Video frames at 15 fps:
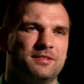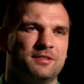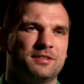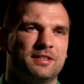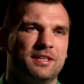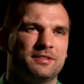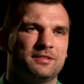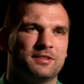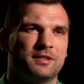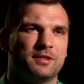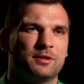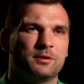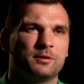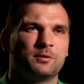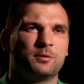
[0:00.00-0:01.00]
there's lads in
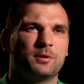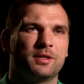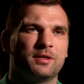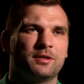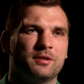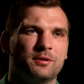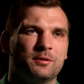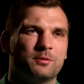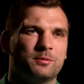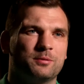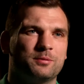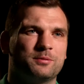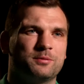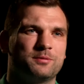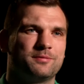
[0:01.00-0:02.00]
here 22,
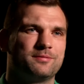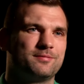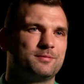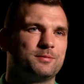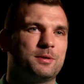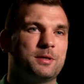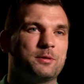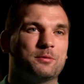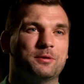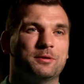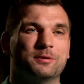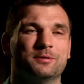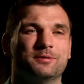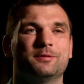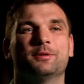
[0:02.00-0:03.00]

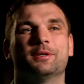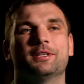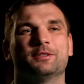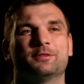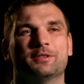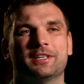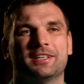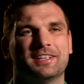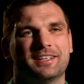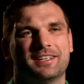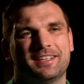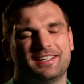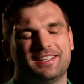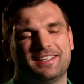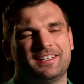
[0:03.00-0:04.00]
21, 23.
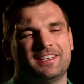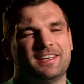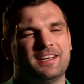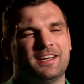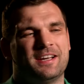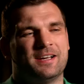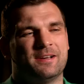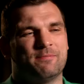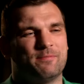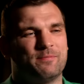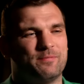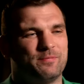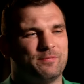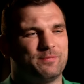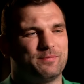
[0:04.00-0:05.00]

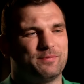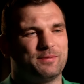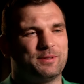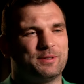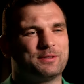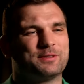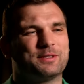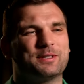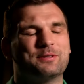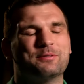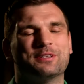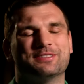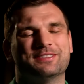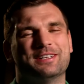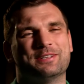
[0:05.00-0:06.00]
Um, I certainly
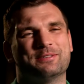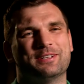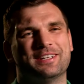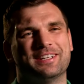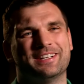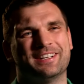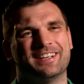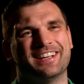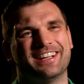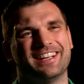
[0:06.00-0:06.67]
wasn't anywhere near